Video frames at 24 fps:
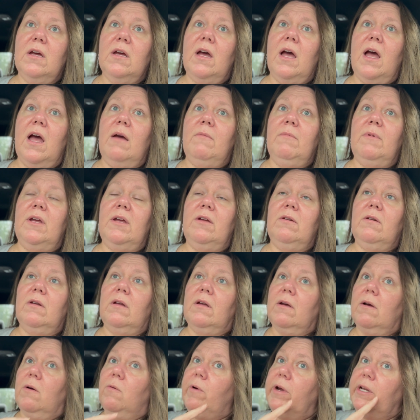I mean,
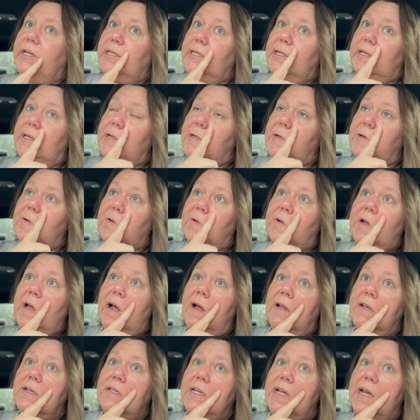we did
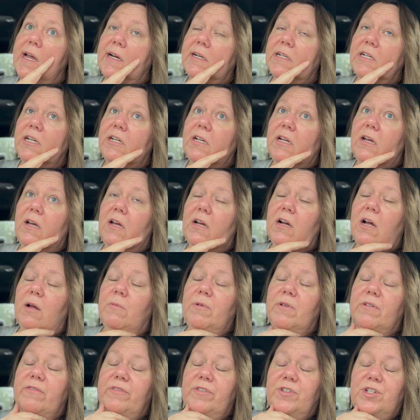contact a
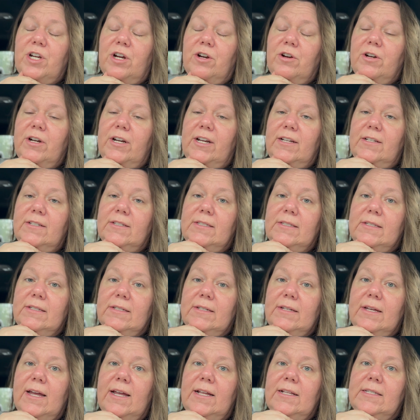couple of attorneys
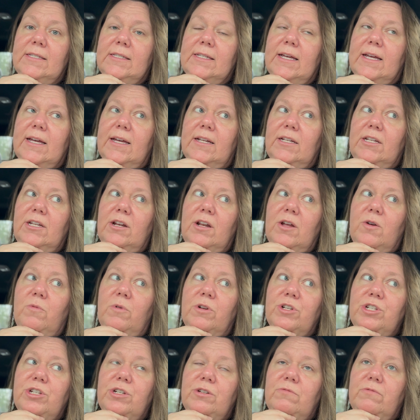and said,
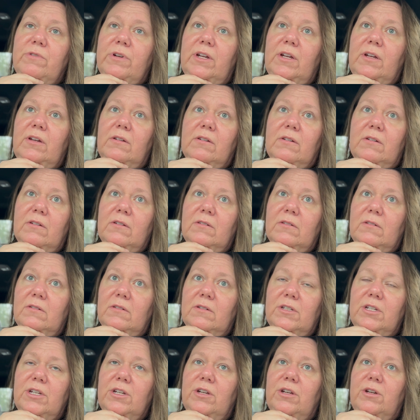what should we
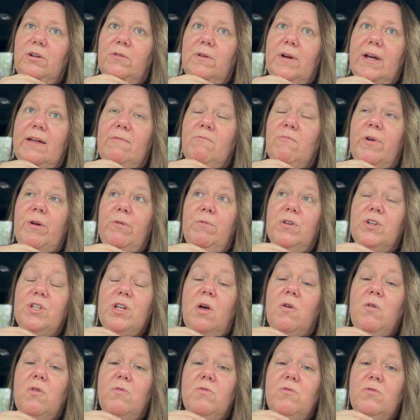do? And we were
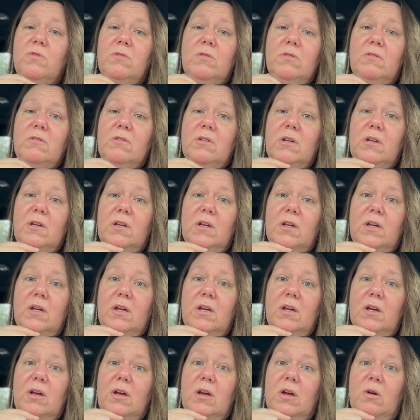told
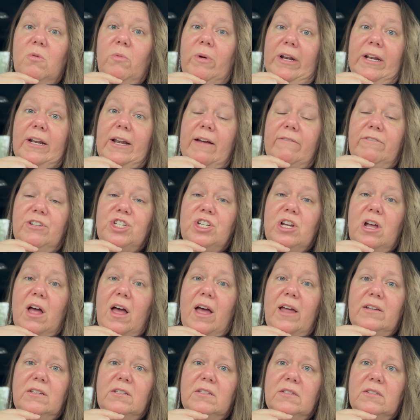we didn't have a
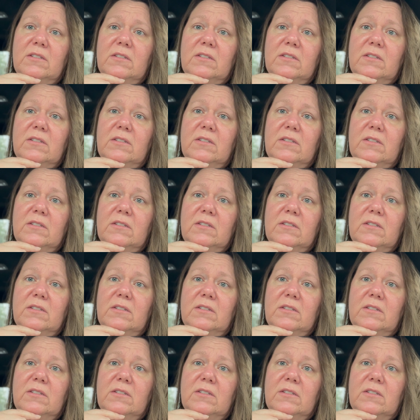shot.